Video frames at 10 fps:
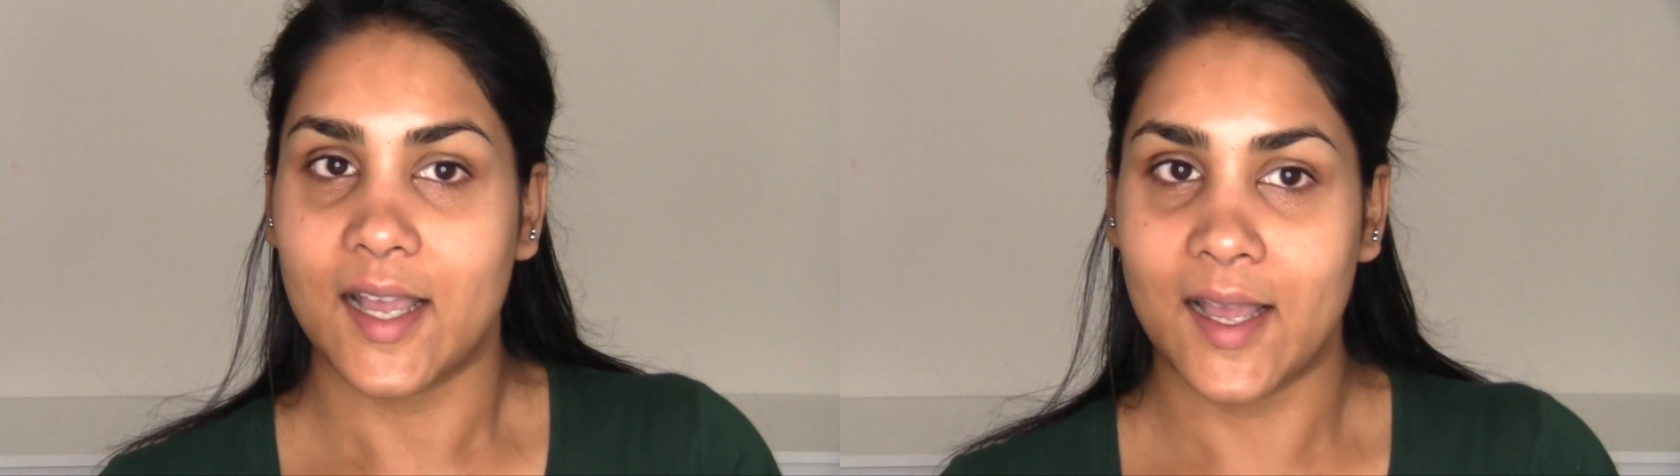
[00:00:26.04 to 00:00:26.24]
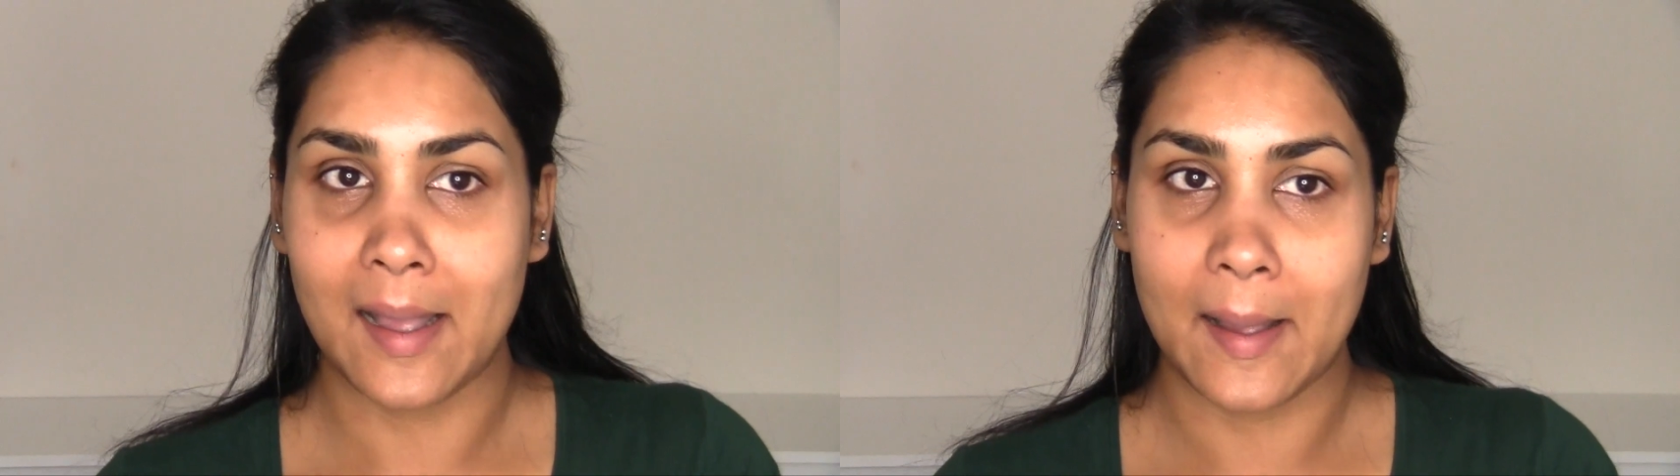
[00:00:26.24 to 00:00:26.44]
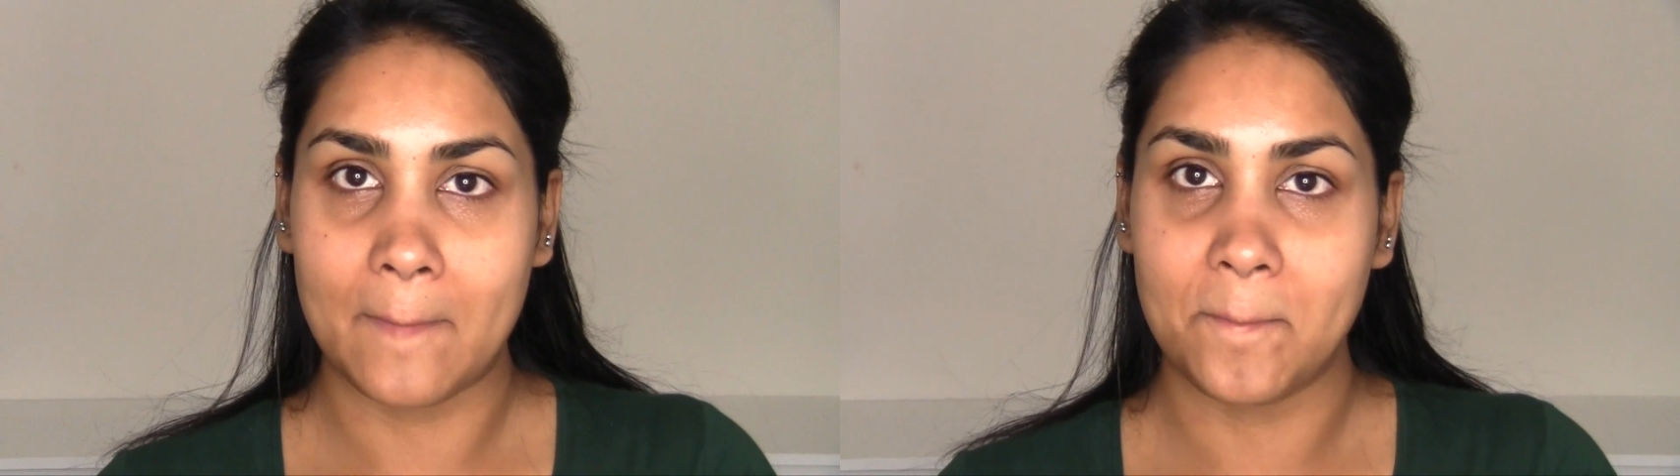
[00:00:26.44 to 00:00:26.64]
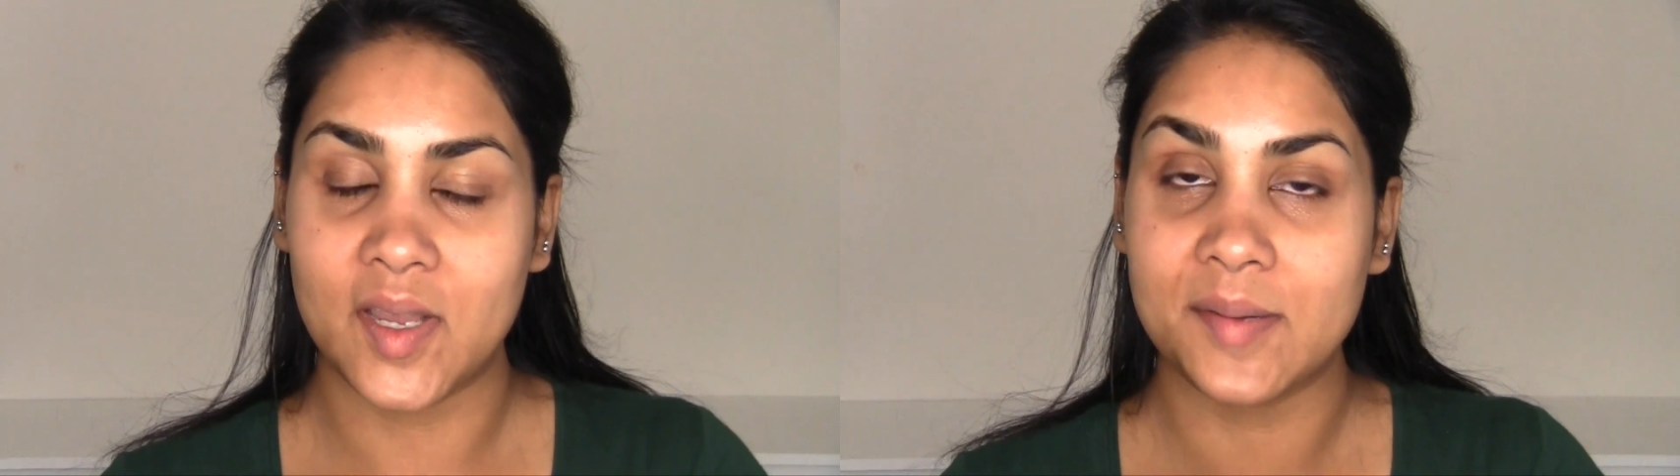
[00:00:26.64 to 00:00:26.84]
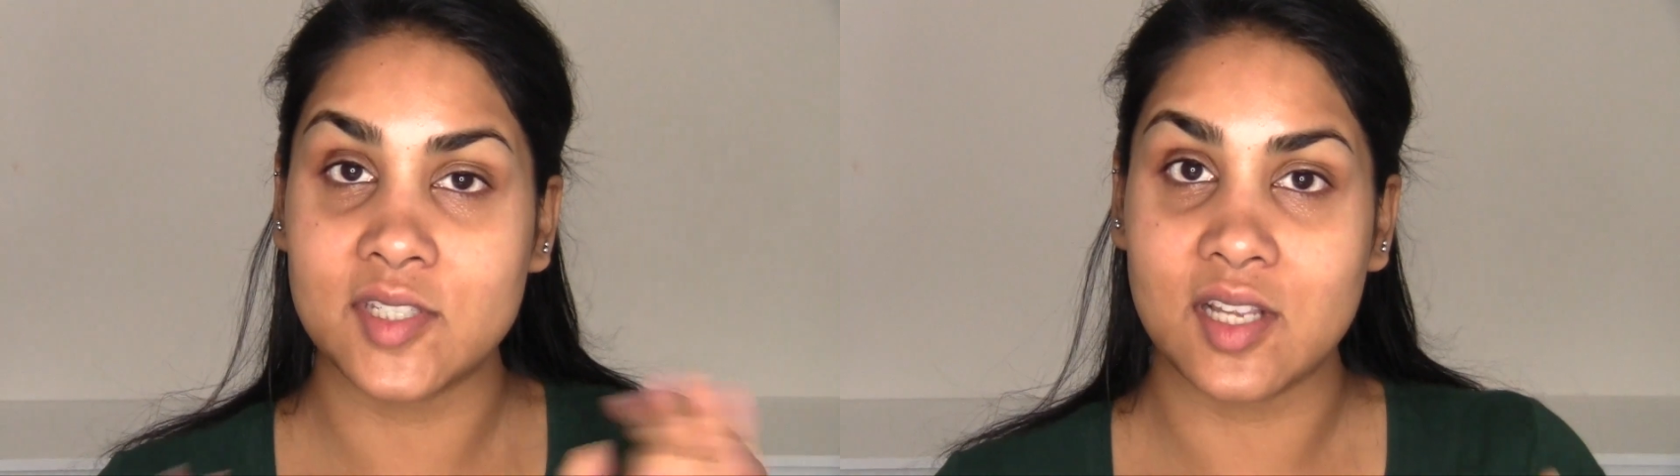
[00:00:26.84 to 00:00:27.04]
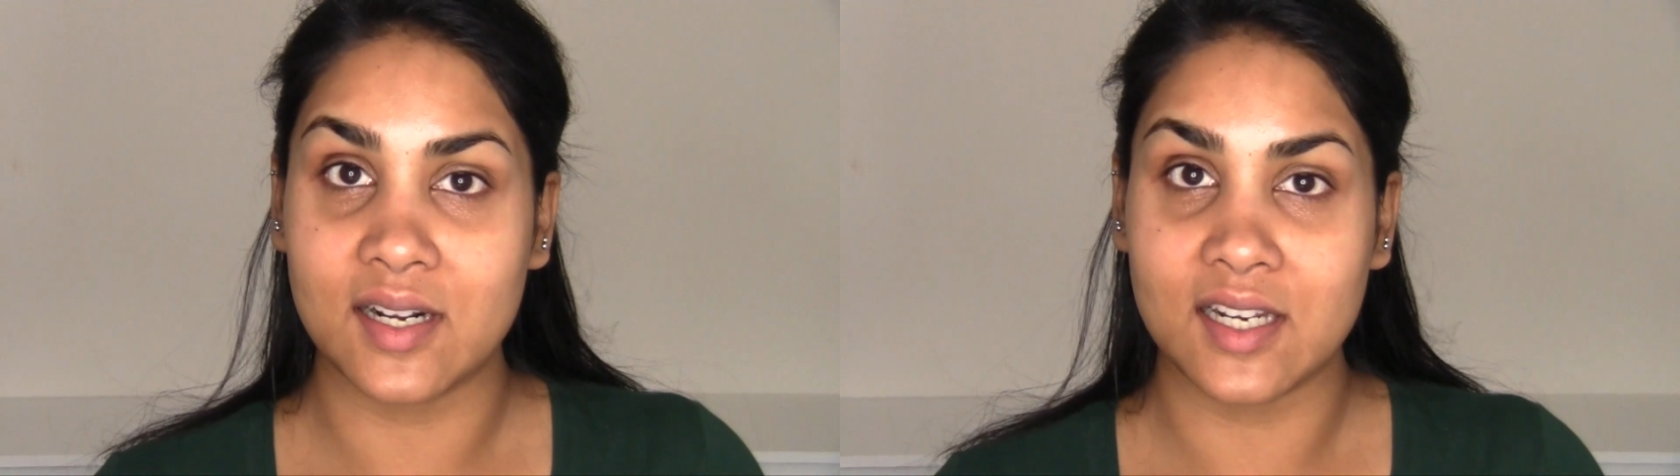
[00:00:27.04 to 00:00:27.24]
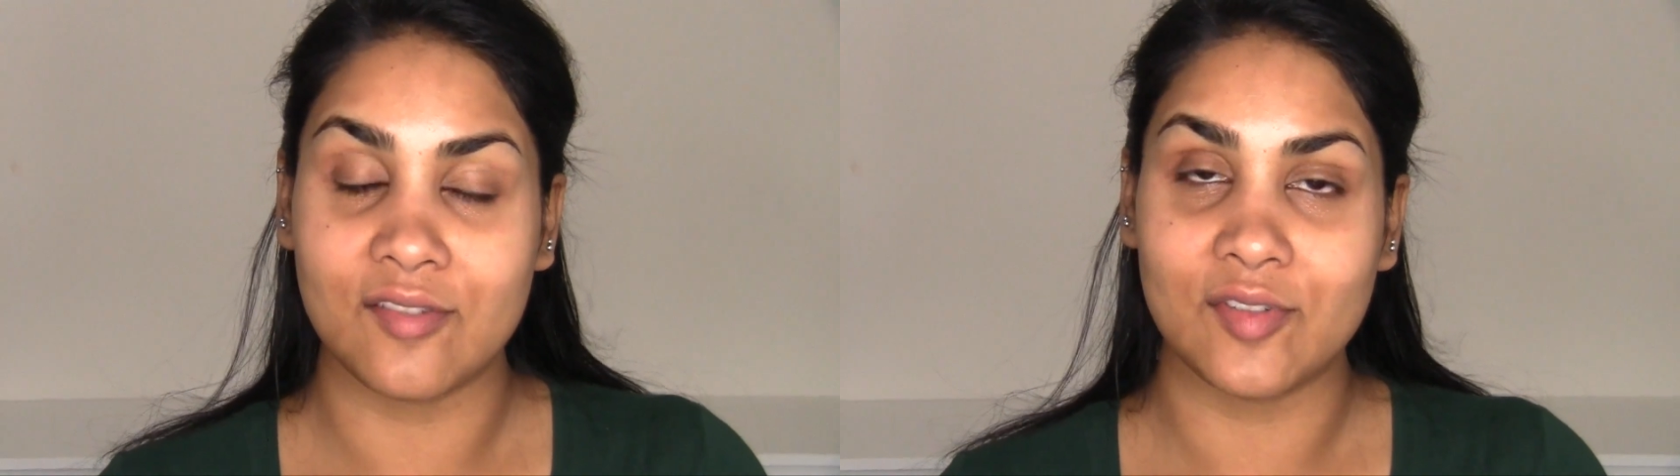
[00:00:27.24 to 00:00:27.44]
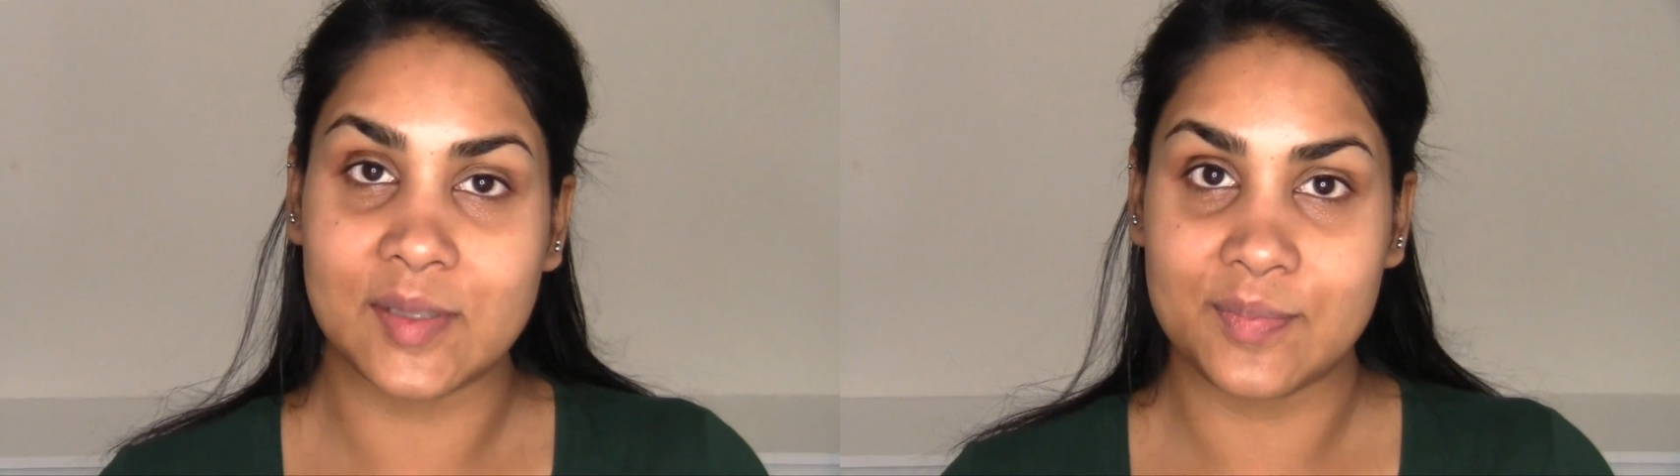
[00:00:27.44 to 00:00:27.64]
But I'm starting
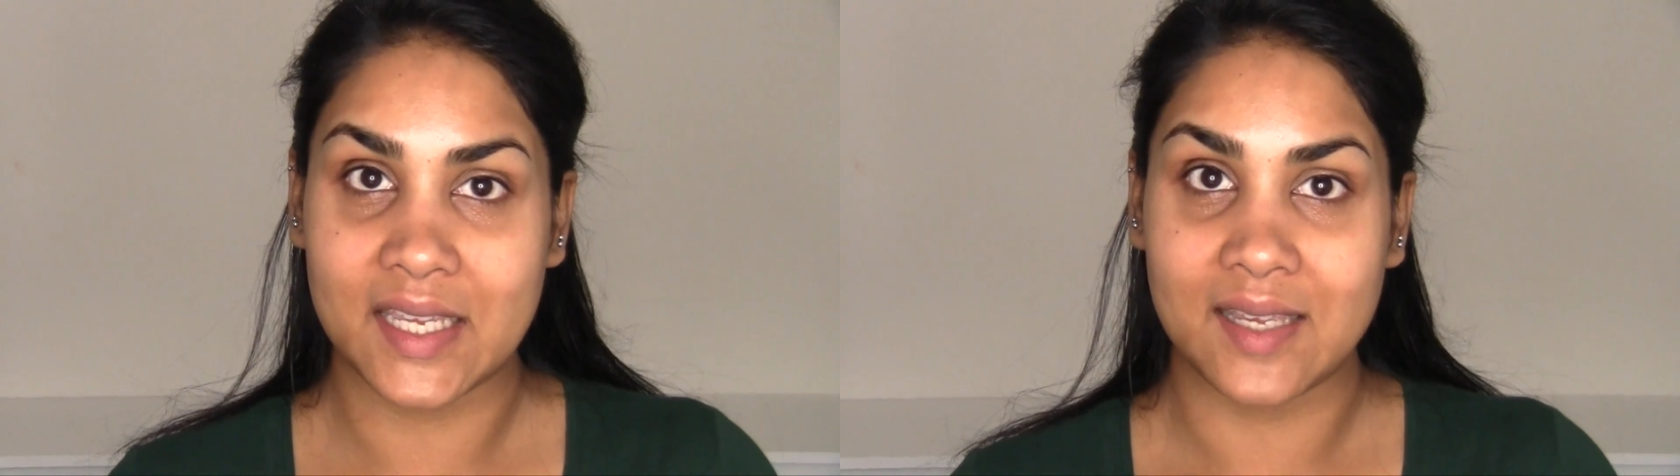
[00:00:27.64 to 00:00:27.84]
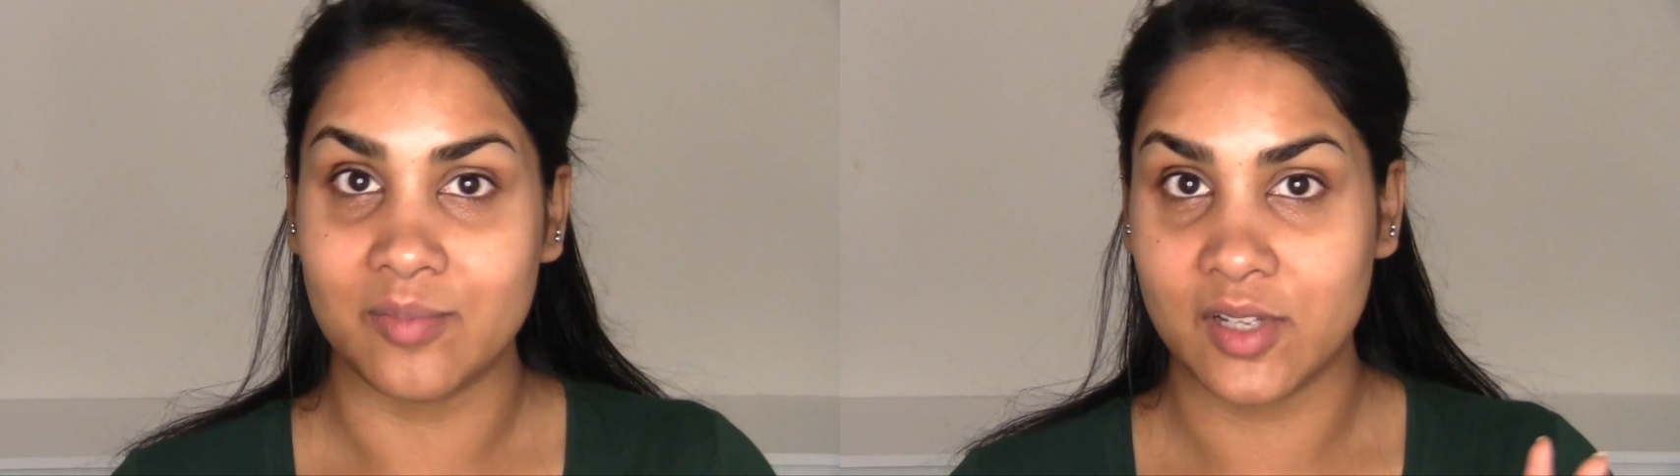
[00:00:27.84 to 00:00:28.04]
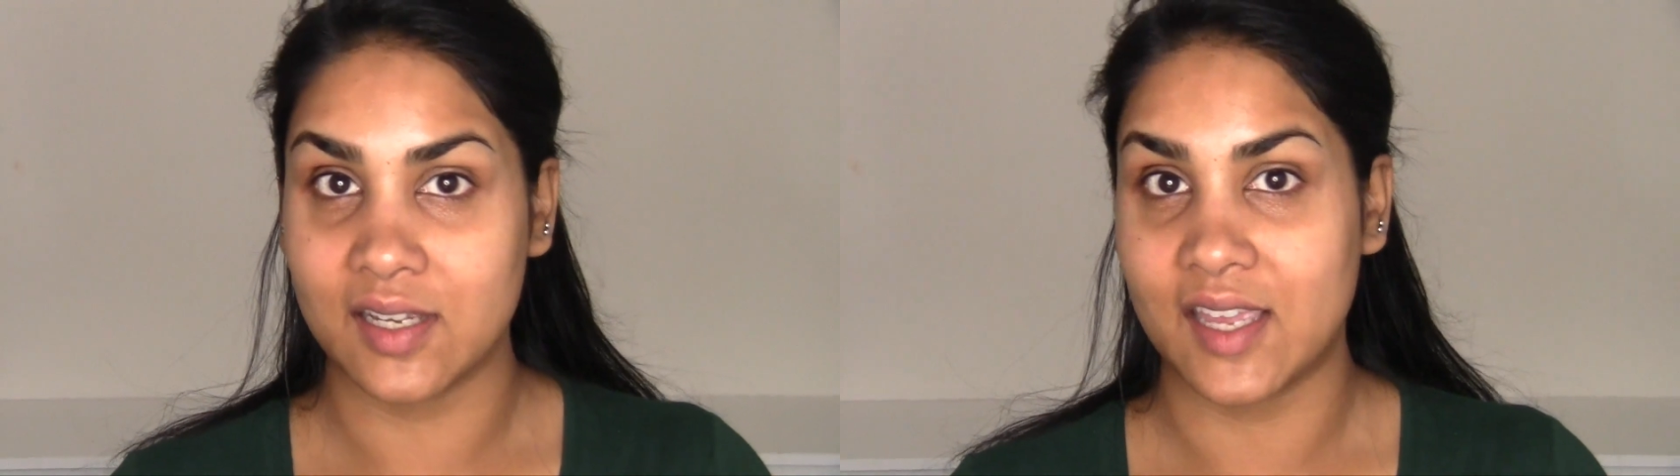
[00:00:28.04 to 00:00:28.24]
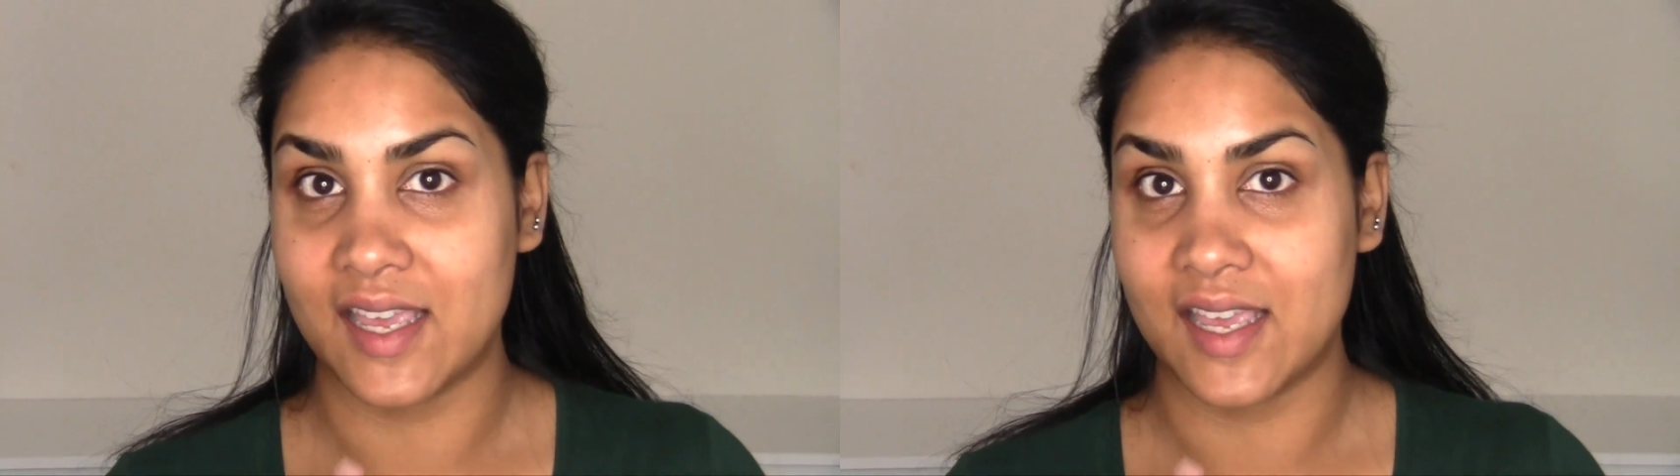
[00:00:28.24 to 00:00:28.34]
off with the makeup look,